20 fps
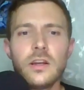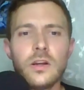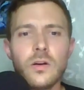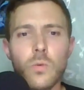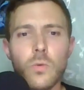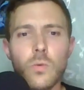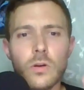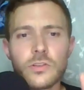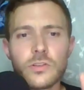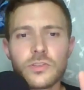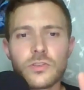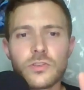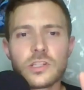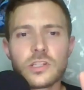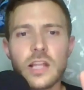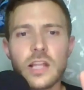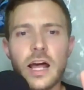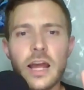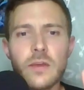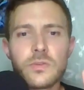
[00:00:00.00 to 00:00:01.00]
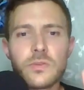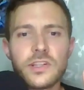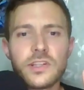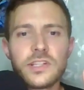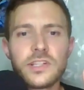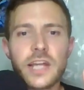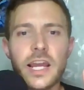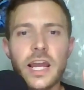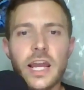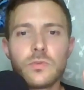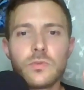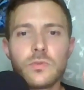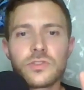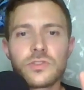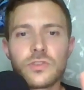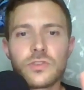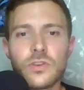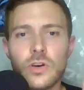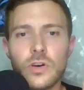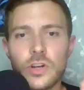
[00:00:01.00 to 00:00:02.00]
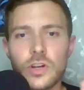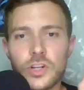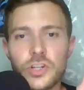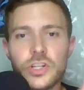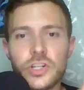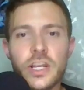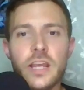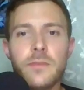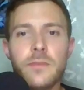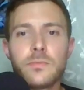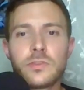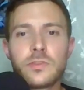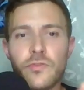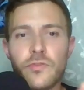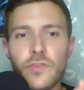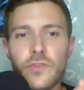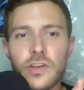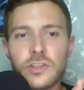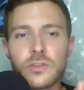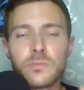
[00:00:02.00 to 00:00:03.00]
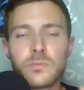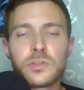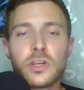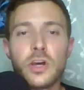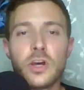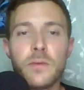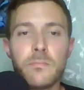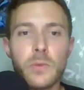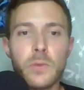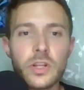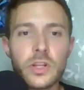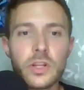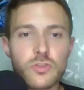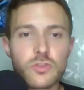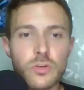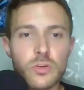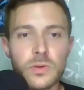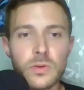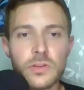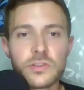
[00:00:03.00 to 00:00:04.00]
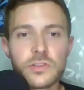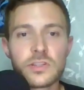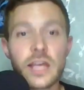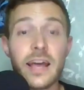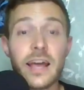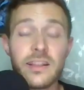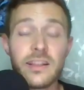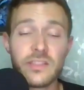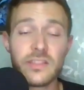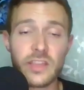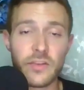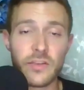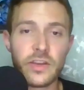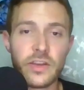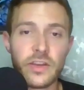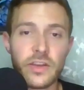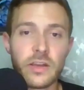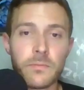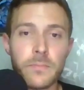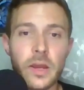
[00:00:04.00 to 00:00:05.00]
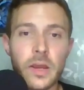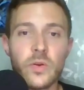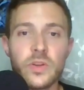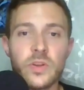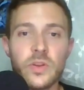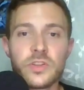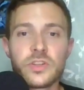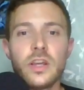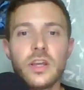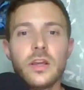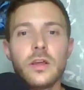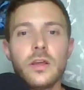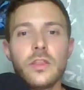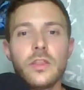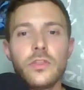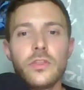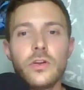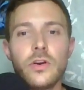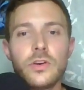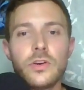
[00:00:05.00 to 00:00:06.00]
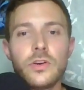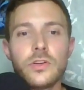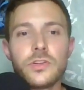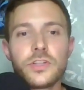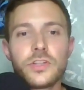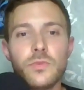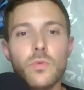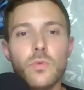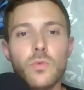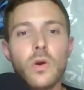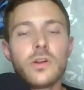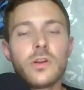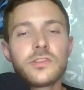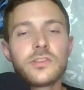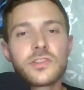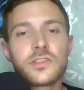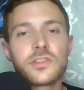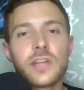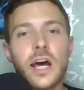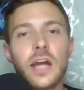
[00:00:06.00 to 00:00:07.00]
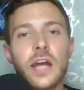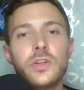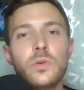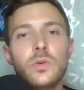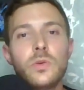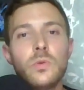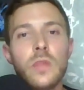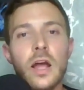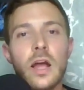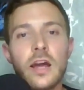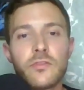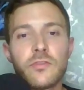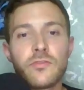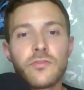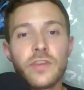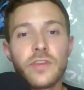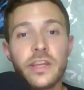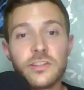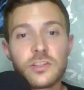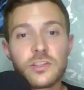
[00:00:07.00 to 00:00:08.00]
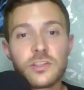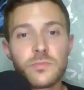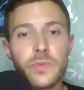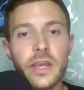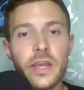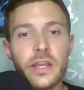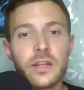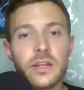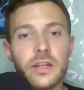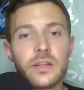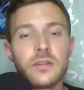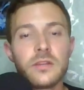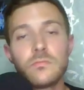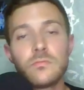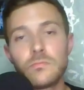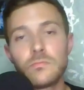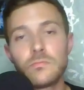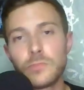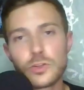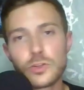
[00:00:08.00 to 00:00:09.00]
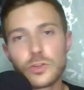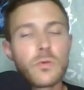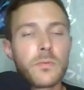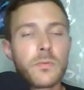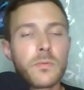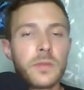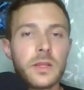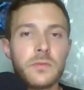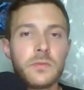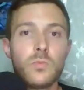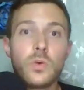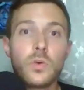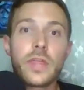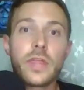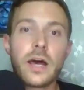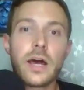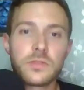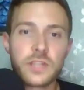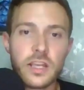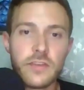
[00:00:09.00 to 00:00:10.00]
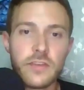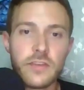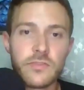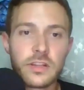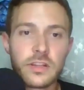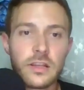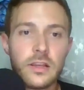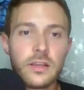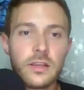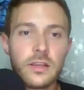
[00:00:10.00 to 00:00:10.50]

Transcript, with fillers: One such lie was that Diane was so ashamed to face up to her money troubles and their failed marriage that she wanted to start a new life in Spain, presumably without David.